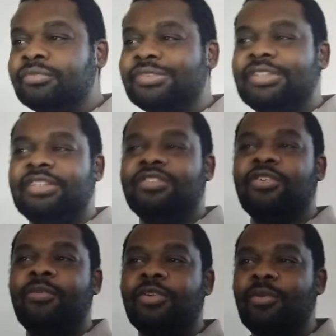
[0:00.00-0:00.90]
He says,
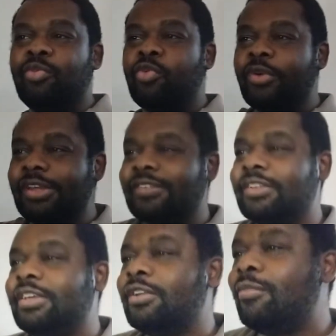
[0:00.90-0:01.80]
horrible. You're
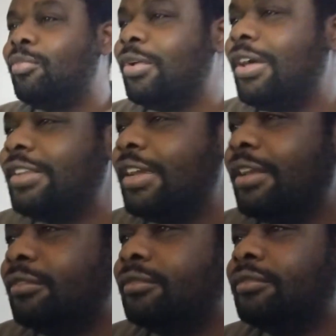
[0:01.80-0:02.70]
poisoning your body.
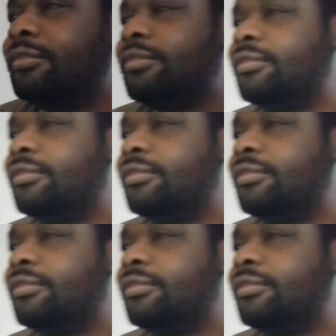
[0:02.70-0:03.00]
Mm.